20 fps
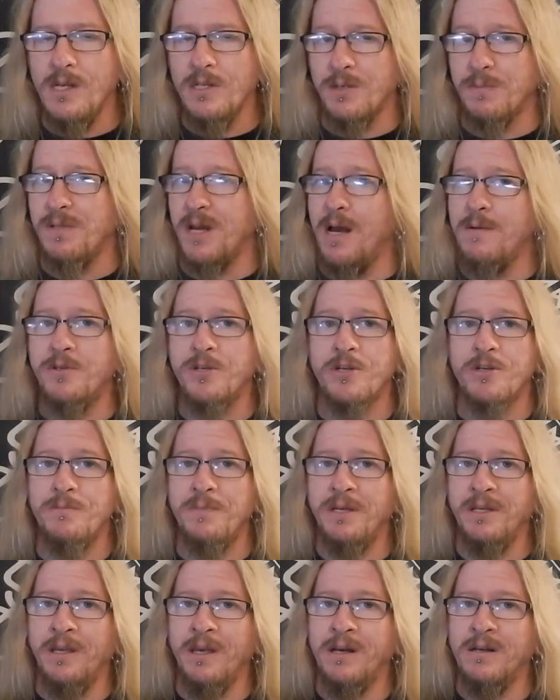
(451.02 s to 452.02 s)
Sometimes your
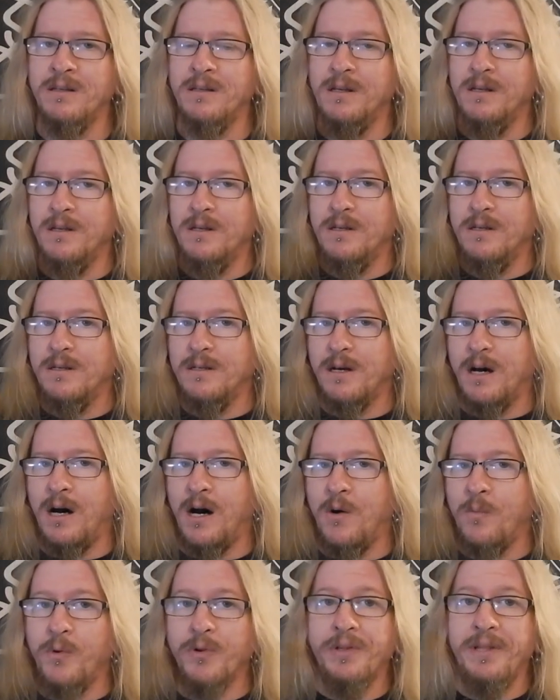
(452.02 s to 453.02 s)
hamingja
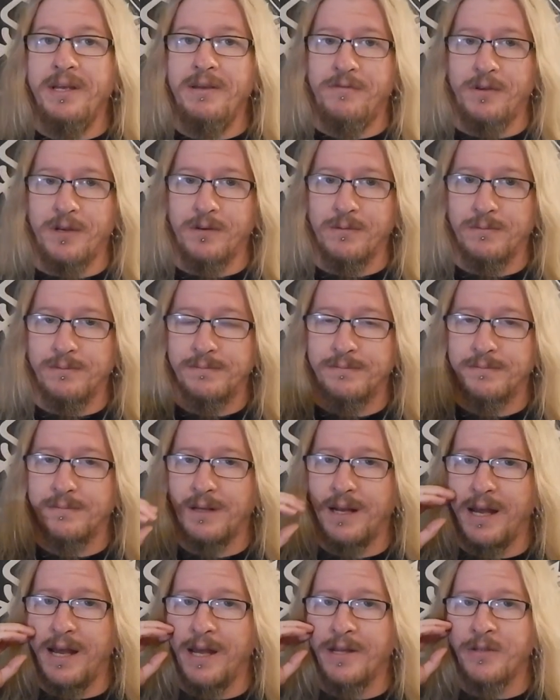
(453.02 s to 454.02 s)
uh, will leave you,
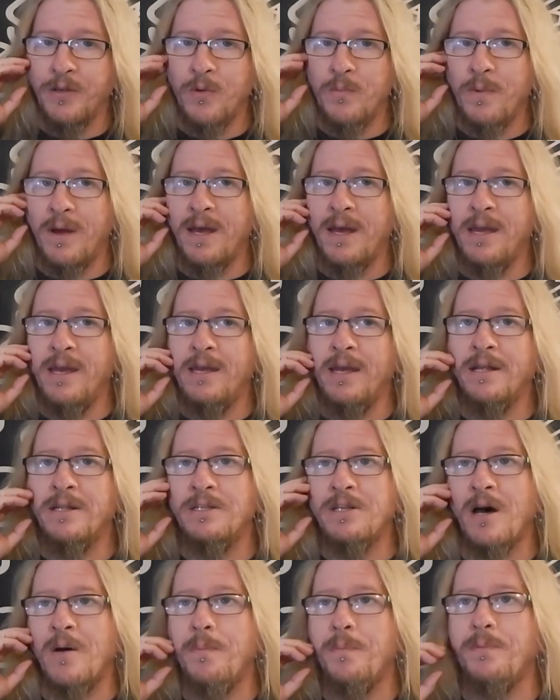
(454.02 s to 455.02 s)
and you may
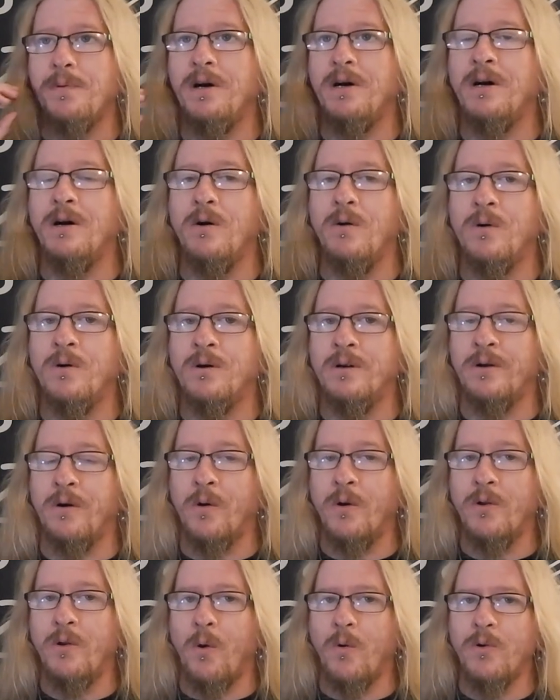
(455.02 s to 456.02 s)
end up, uh, or,
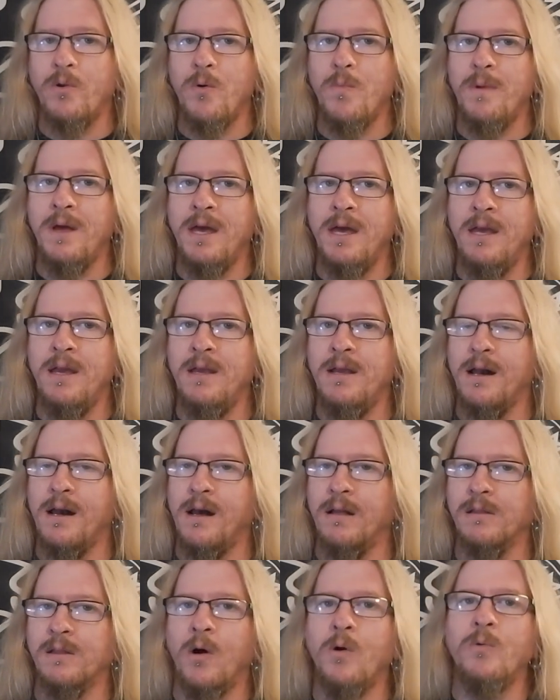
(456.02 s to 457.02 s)
or, or, you may
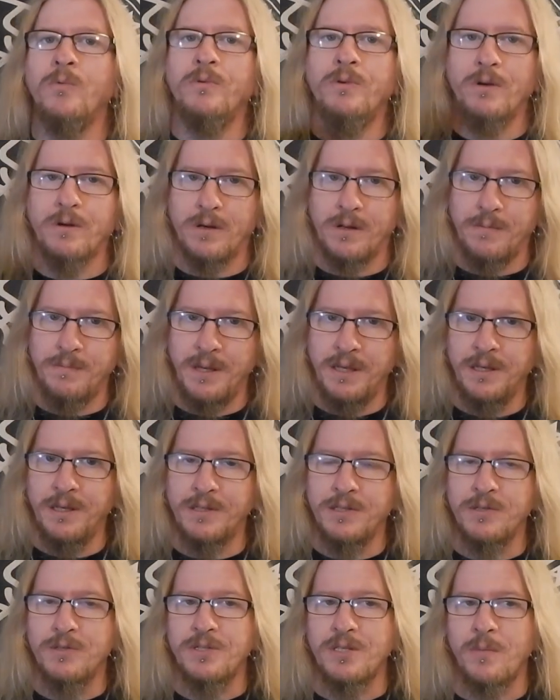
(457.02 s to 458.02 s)
uh, loan your
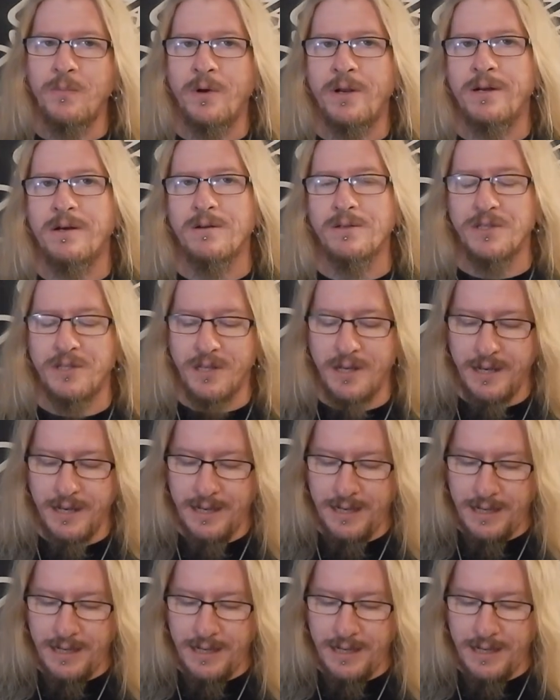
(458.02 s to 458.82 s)
hamingja to someone else.